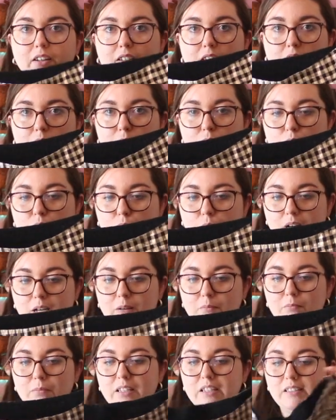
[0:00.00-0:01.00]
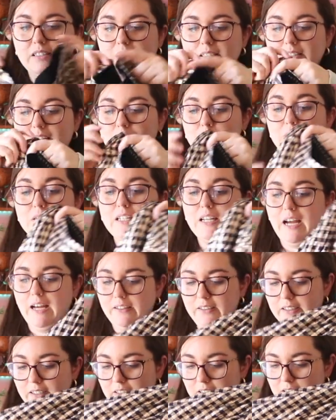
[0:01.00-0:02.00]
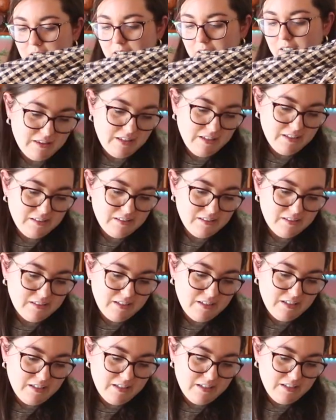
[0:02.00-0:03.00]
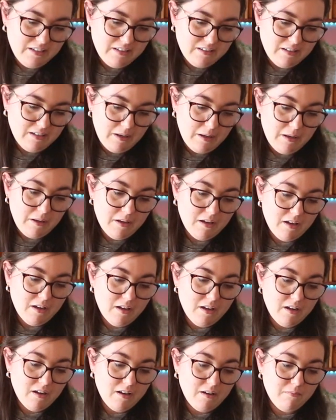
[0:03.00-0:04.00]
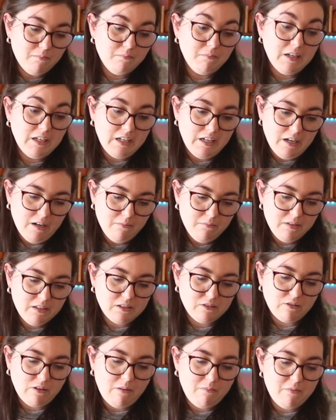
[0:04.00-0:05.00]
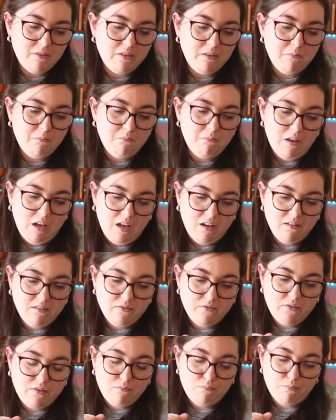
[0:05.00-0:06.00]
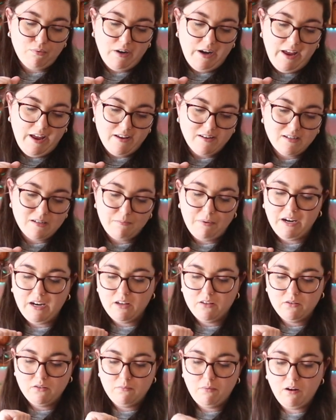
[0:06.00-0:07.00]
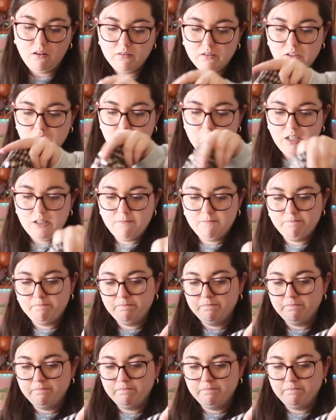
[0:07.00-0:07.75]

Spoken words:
I thought it was cream, but this is like metallic. This is in a medium. It's from the Maeve brand by Anthropologie.